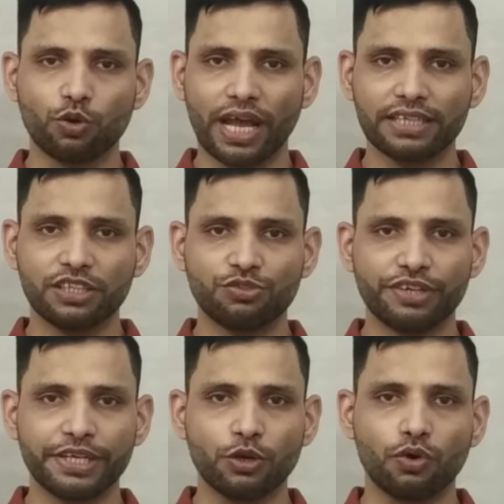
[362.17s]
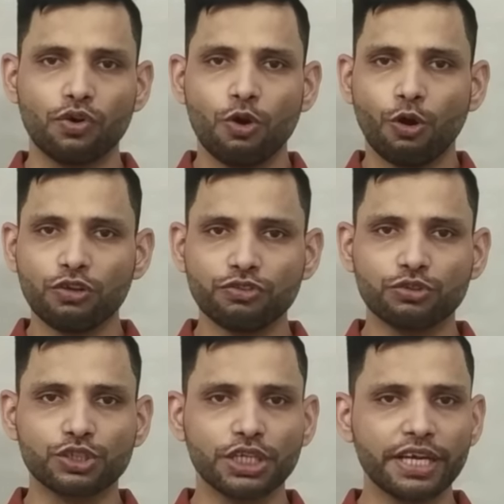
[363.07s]
to like this video.
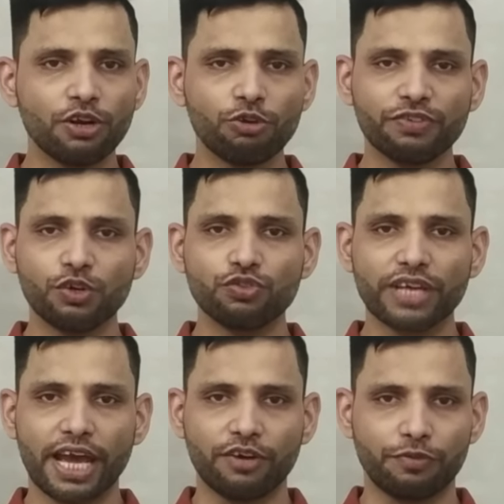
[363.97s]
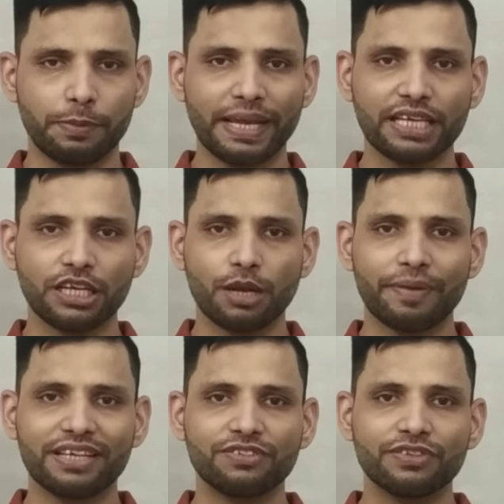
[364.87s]
Also share your views and feedback in
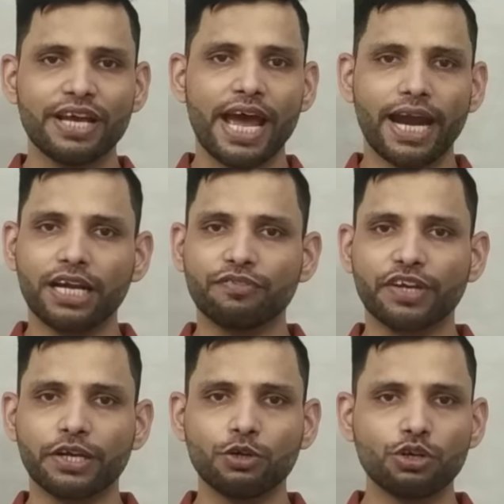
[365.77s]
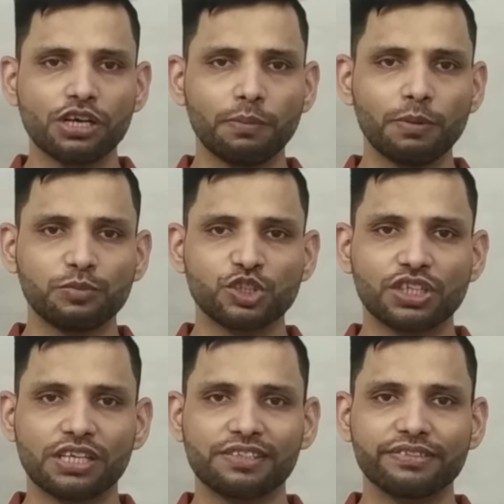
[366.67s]
comments. And if you're new to WM
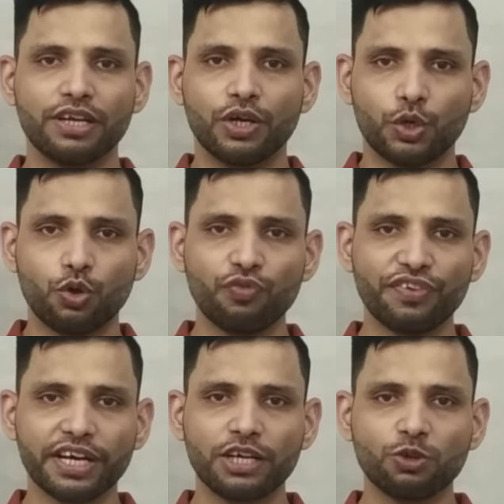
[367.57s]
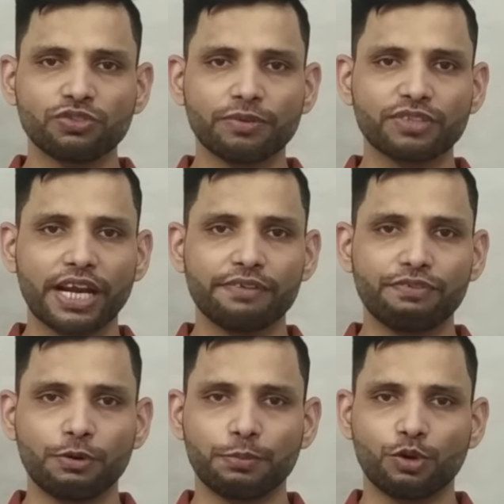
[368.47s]
Originals, don't forget to
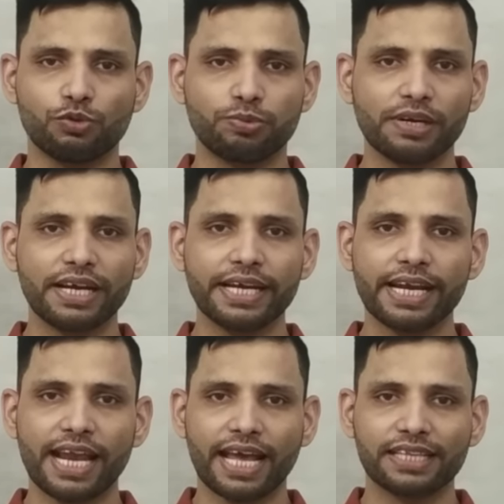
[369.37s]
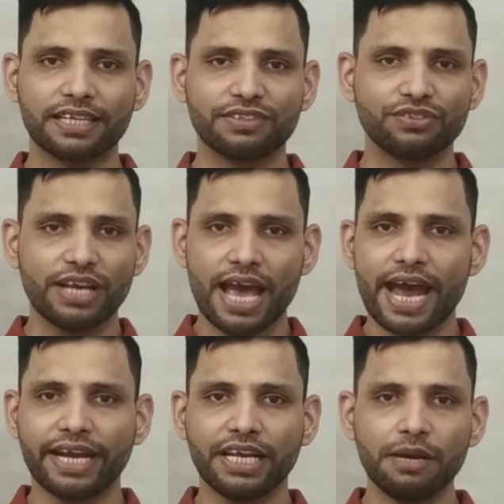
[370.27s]
subscribe for more useful content like this
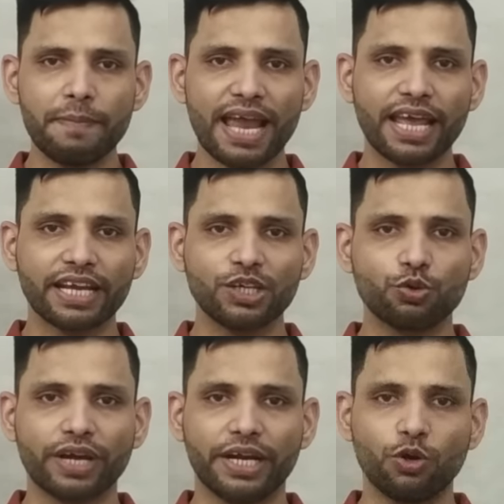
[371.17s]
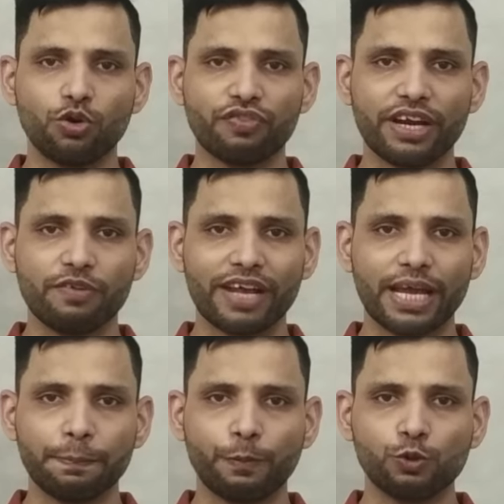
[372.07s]
and hit bell icon to get notified when
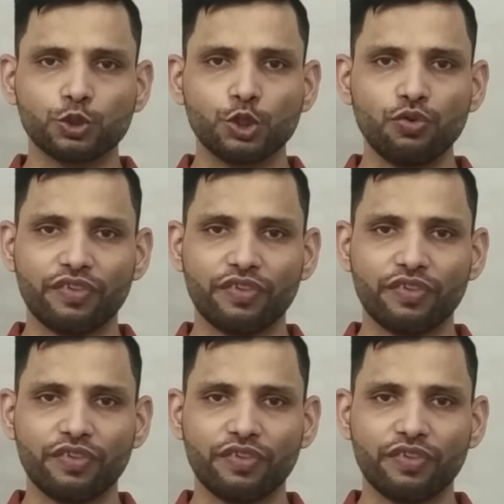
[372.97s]
I post new